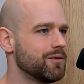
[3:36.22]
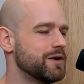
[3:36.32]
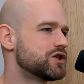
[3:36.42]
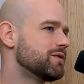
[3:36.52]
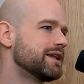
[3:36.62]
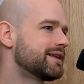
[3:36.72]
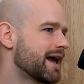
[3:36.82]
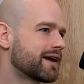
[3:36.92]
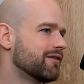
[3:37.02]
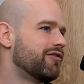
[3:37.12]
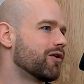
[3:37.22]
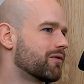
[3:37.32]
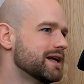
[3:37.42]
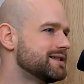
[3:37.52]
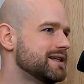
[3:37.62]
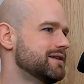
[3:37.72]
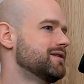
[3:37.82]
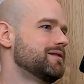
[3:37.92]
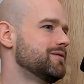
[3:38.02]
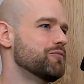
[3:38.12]
which we take for
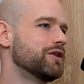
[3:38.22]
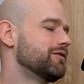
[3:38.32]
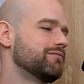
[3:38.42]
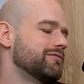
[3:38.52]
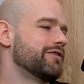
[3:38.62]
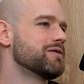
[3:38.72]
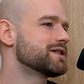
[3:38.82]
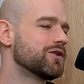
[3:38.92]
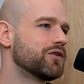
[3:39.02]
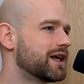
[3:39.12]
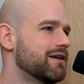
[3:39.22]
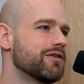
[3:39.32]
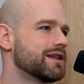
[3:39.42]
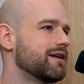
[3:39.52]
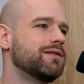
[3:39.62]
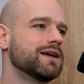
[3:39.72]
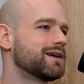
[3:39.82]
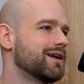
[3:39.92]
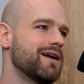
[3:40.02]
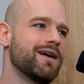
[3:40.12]
granted. But that was not a given. I
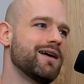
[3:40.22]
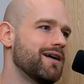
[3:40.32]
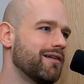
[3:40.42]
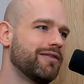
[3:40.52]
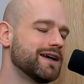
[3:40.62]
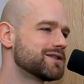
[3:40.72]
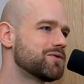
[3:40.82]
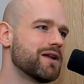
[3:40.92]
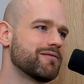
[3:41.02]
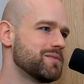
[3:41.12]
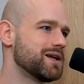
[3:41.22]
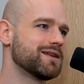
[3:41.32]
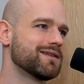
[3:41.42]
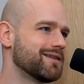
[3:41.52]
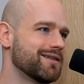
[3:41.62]
think things could have been